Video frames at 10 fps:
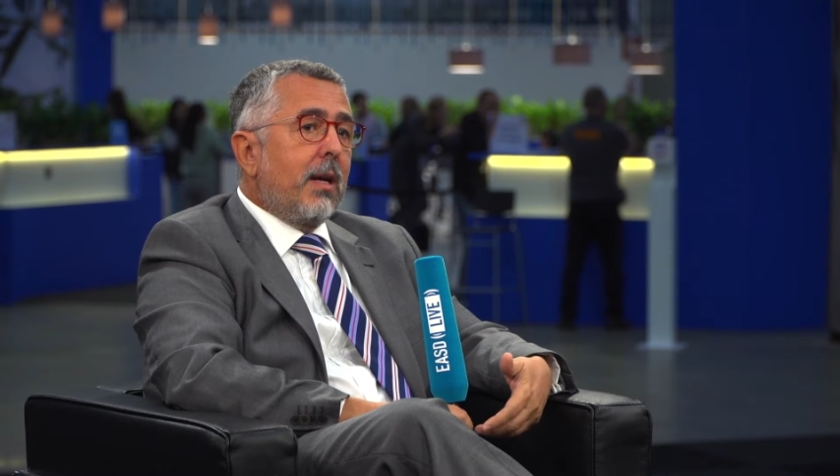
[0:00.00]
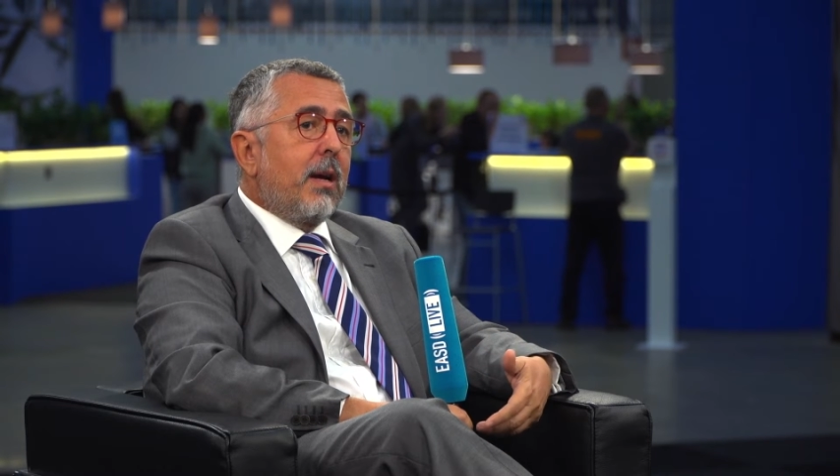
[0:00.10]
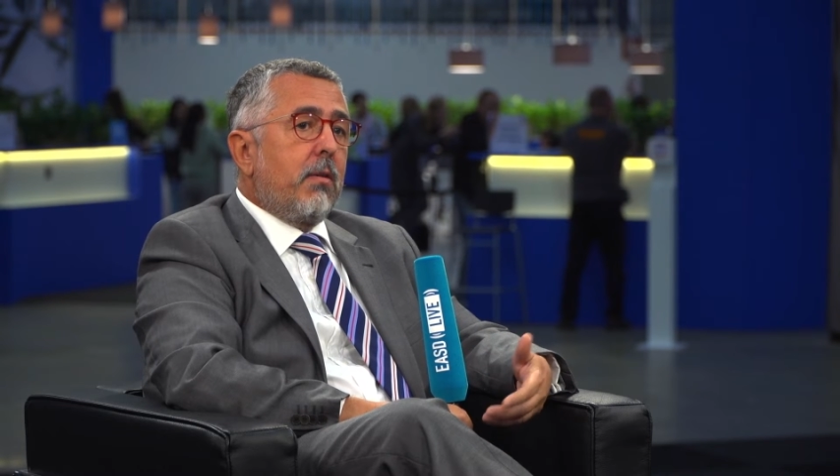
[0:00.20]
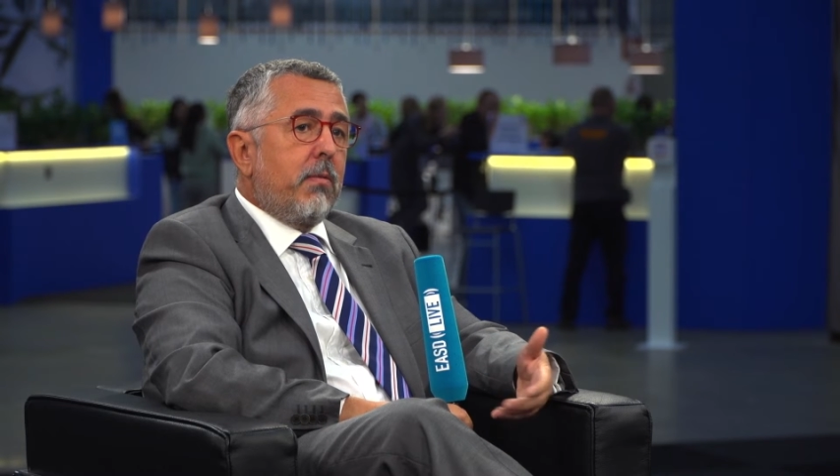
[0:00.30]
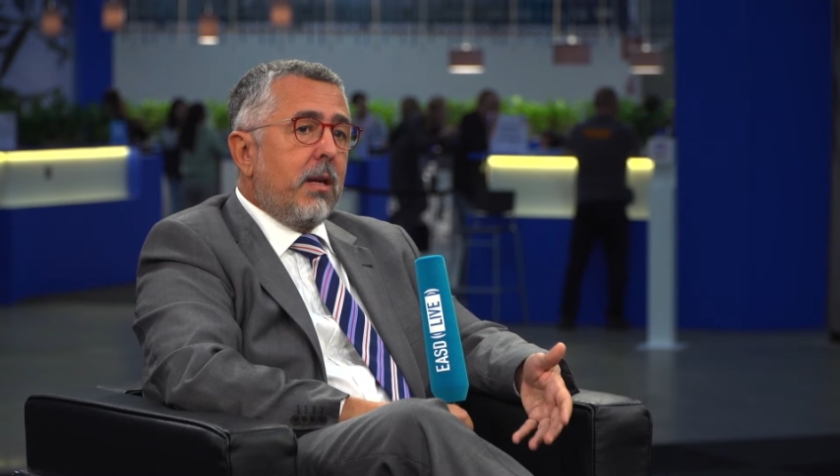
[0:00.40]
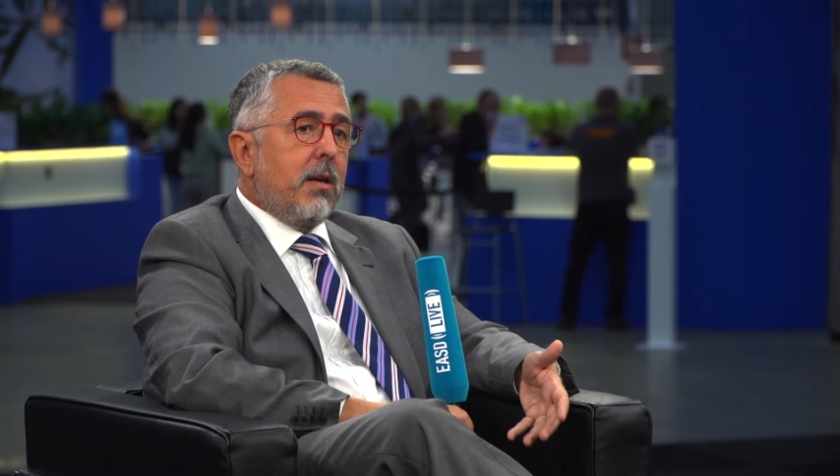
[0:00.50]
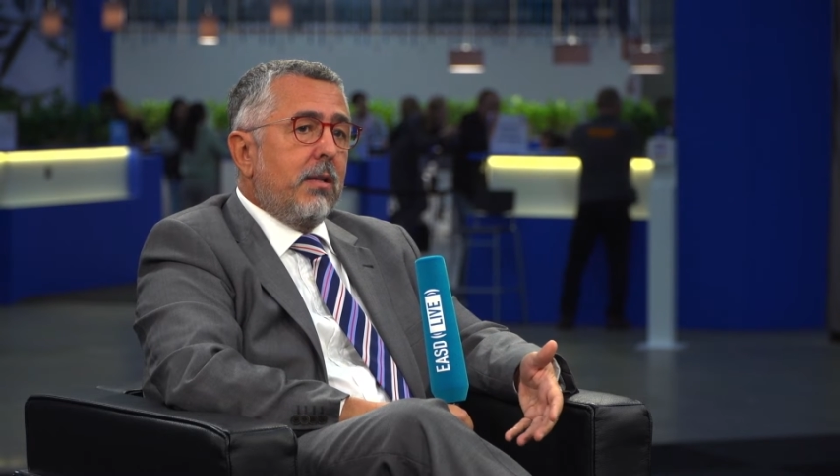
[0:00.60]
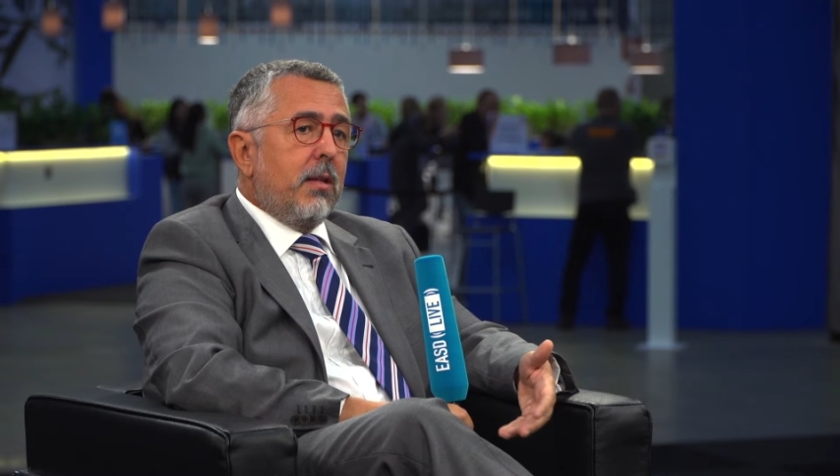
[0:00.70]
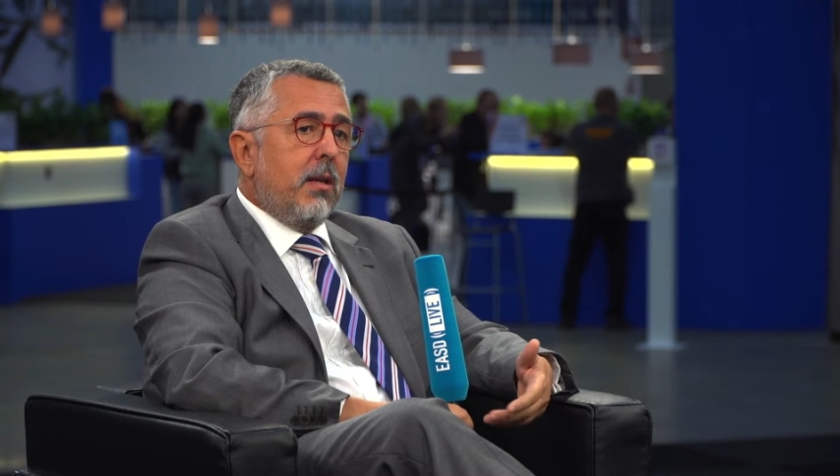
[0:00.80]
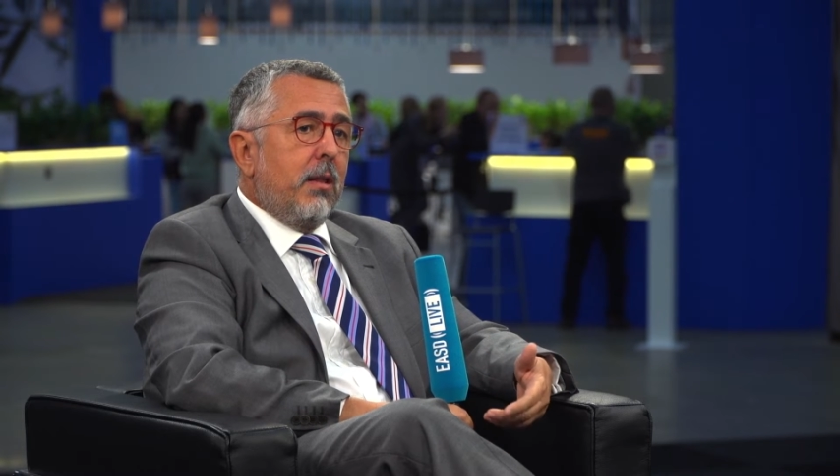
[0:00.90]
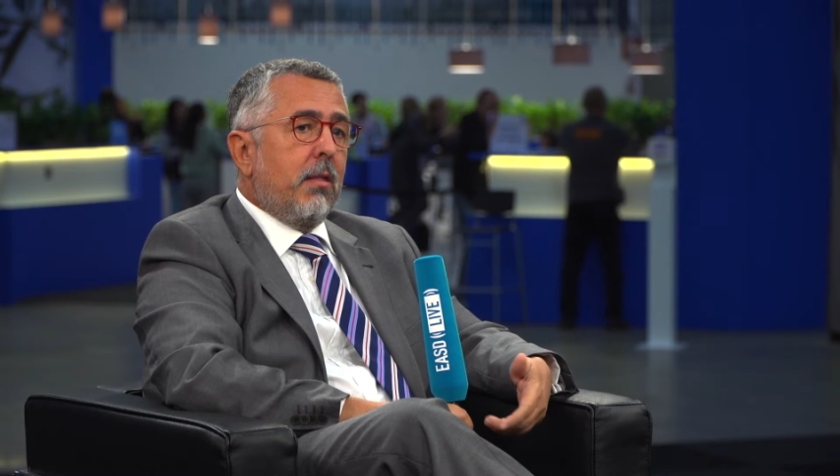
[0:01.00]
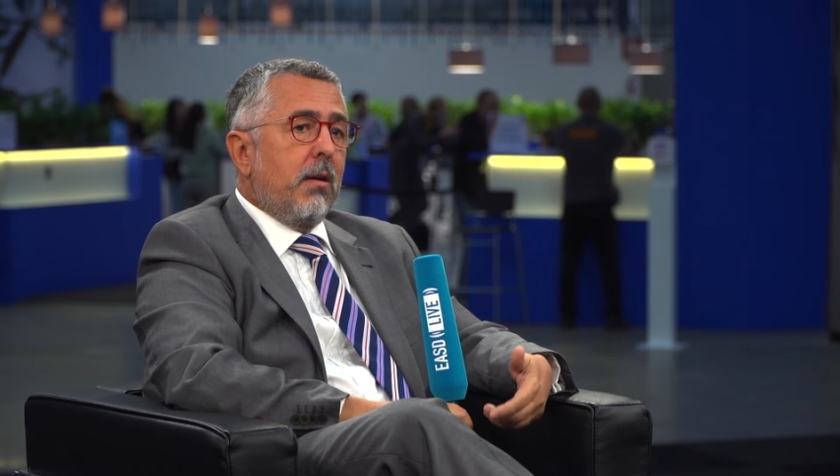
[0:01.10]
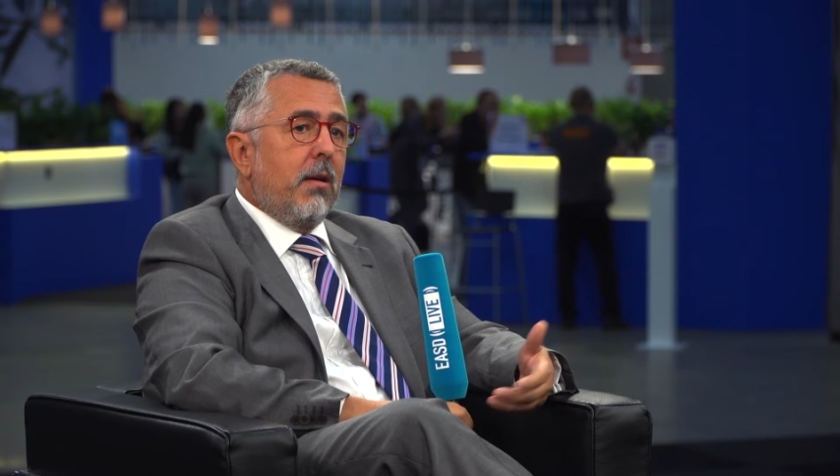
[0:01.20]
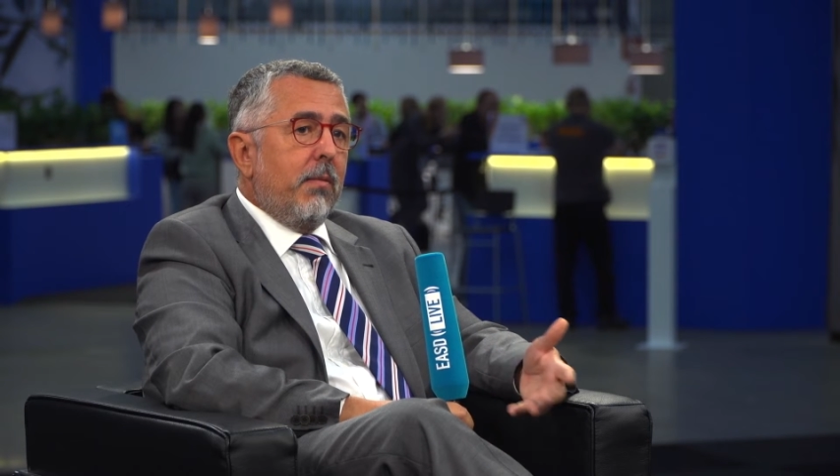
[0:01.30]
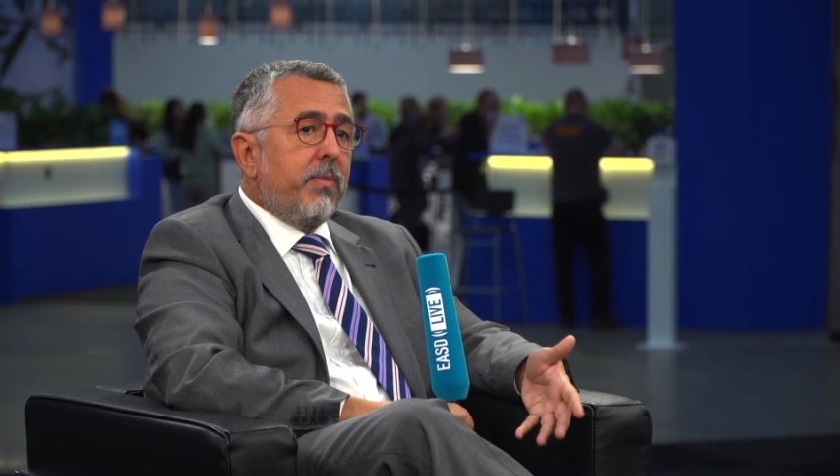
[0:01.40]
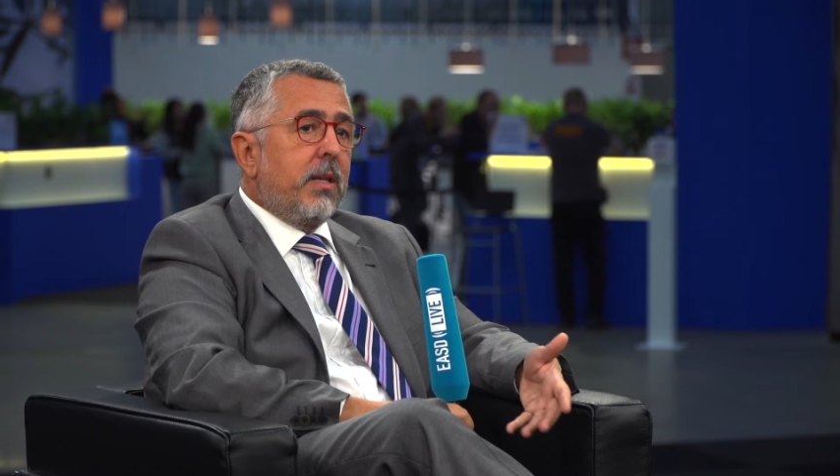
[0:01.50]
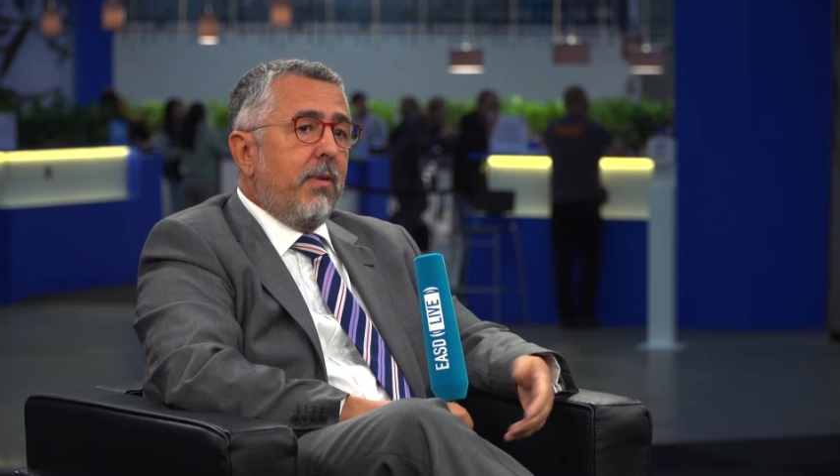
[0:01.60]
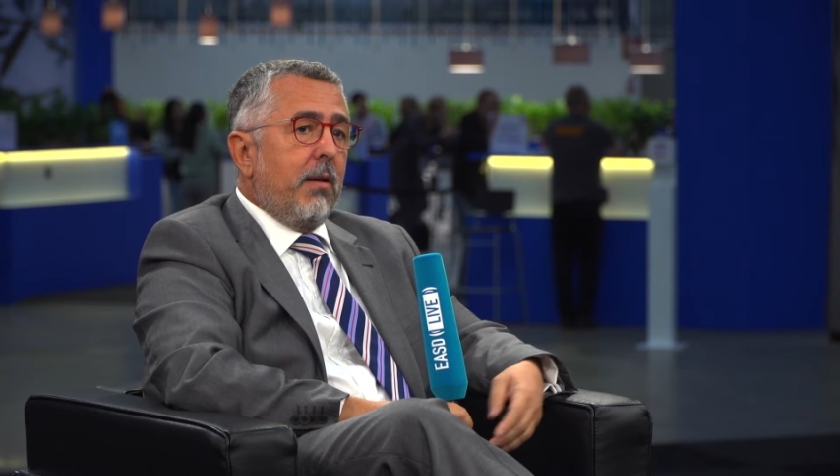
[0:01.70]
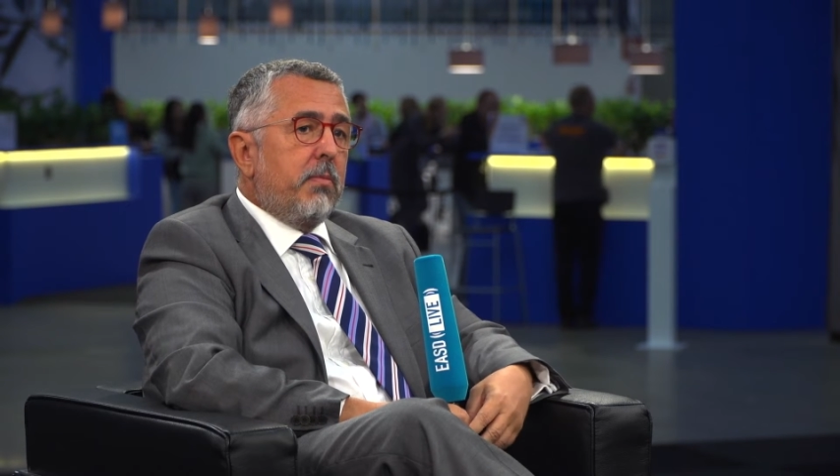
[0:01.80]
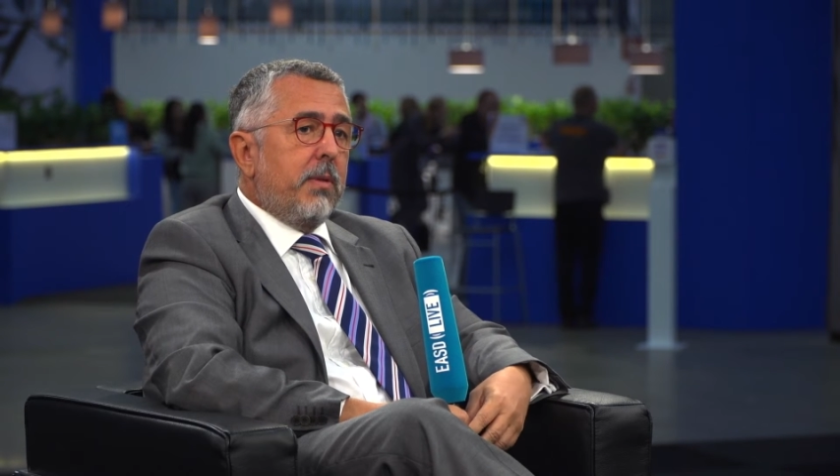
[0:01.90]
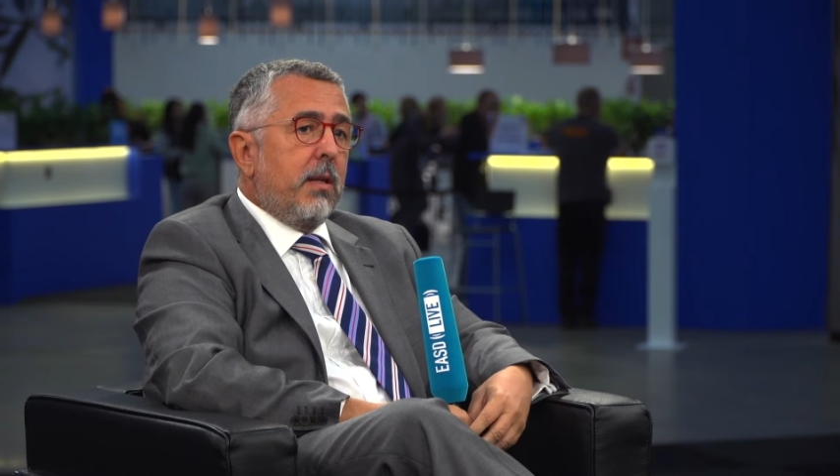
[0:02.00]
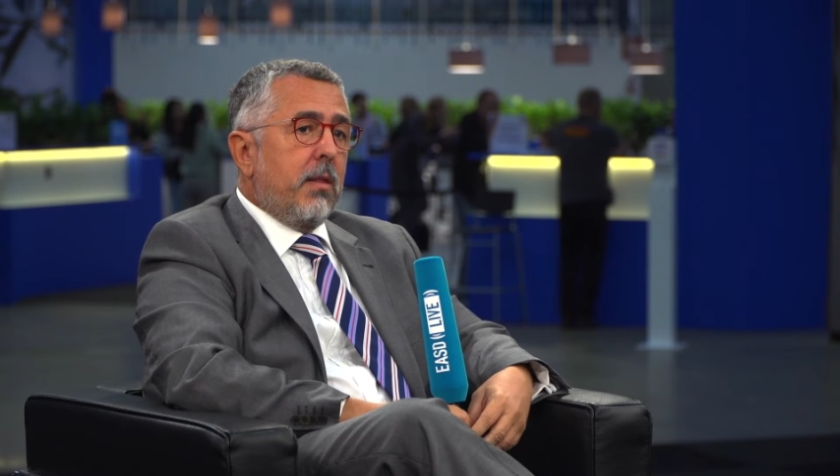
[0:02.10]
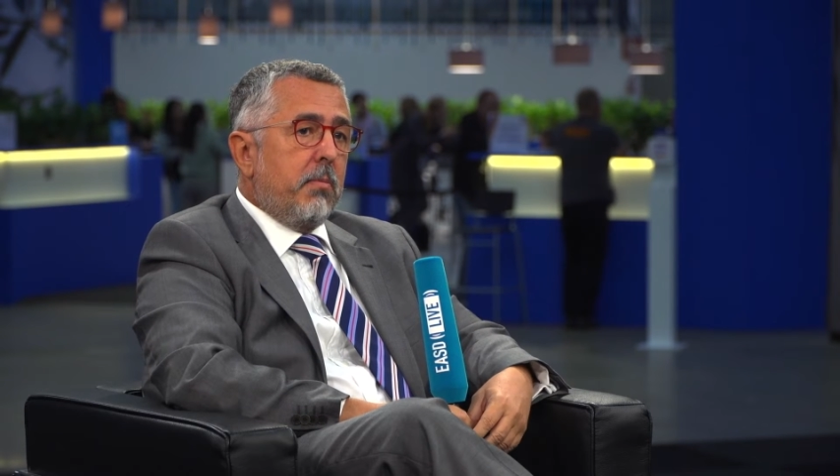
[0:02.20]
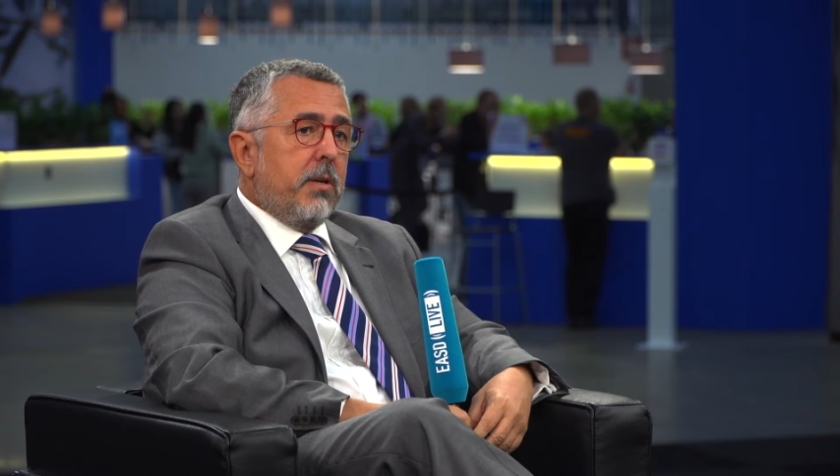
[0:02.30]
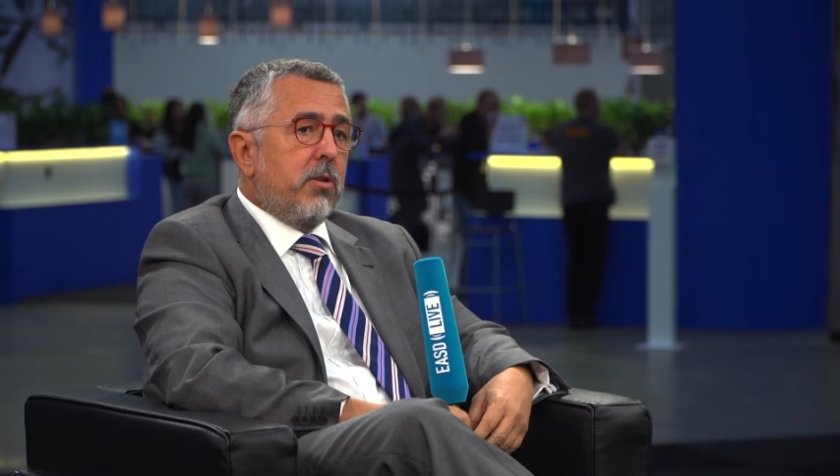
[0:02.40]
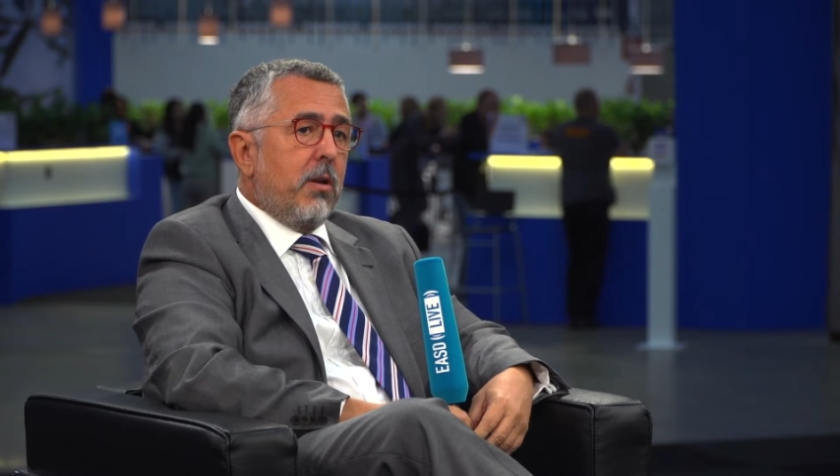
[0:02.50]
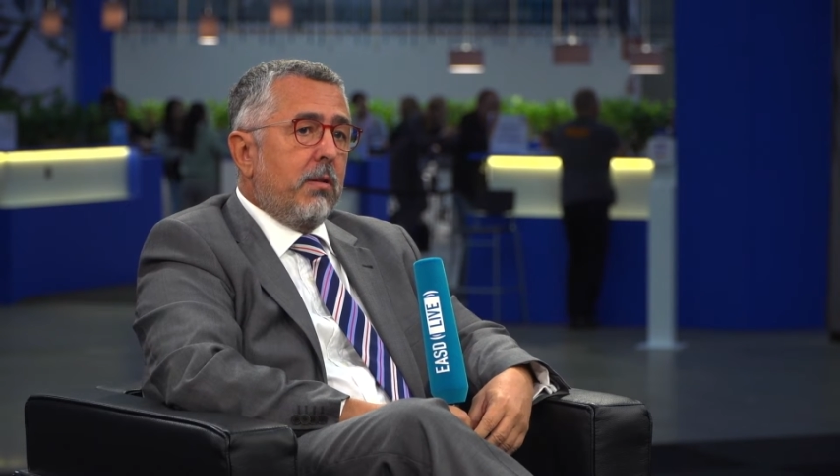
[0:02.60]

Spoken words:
career and in their development, in their personal